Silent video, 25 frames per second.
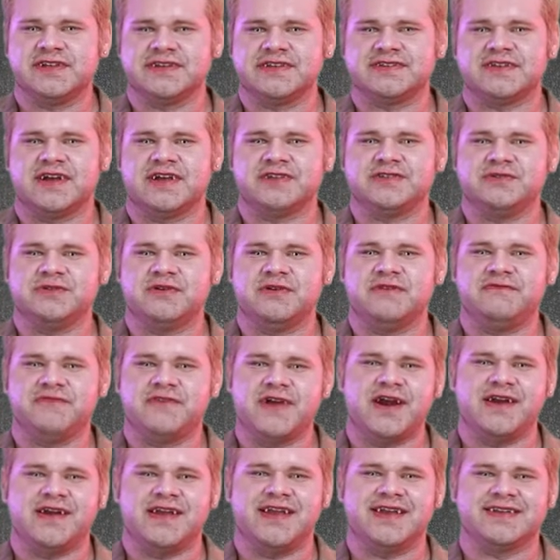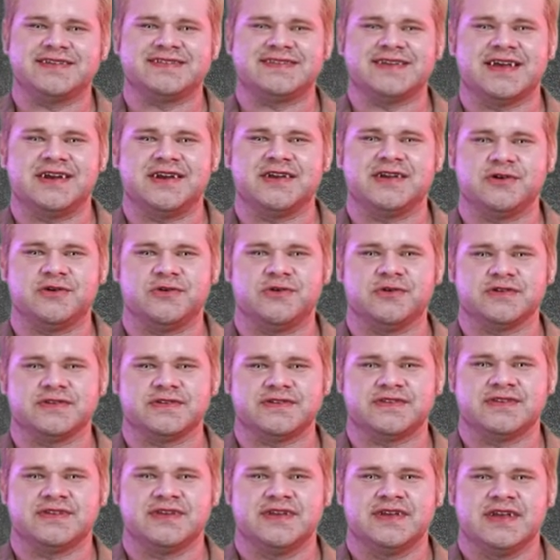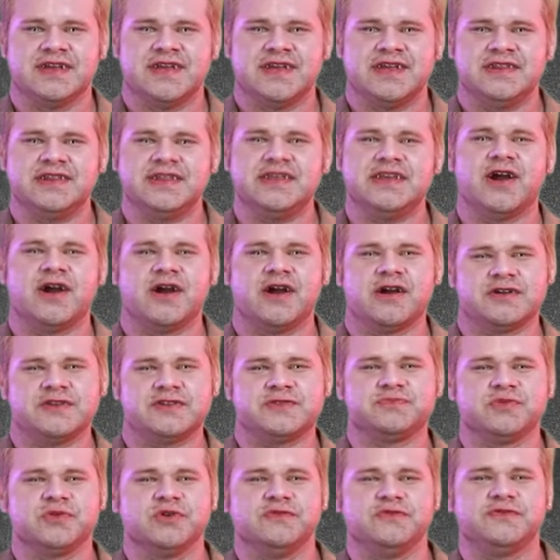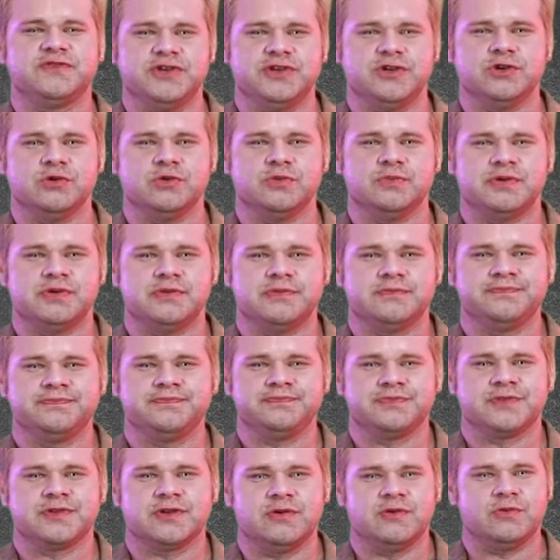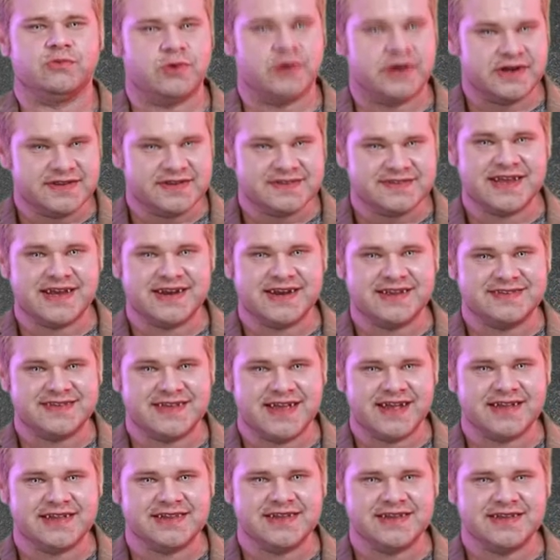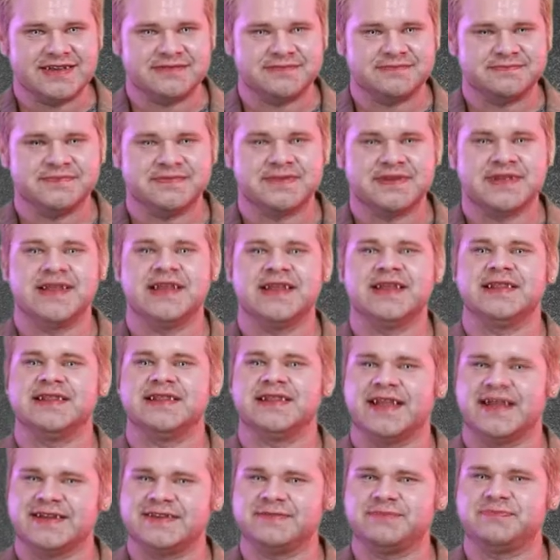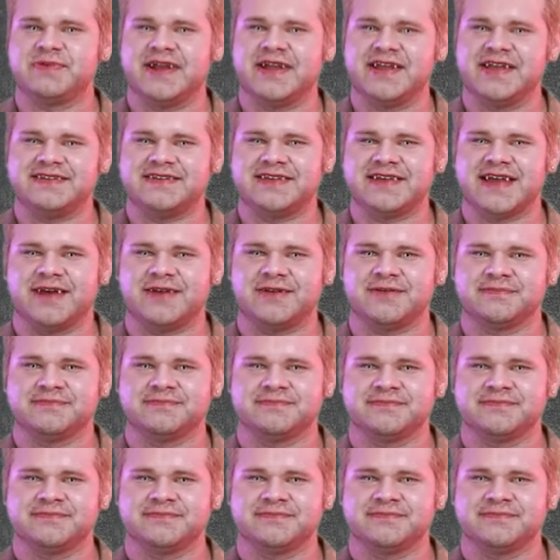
clicked onto a very exciting course, the Artist Proof Cube. What is that exactly? Let's break it down.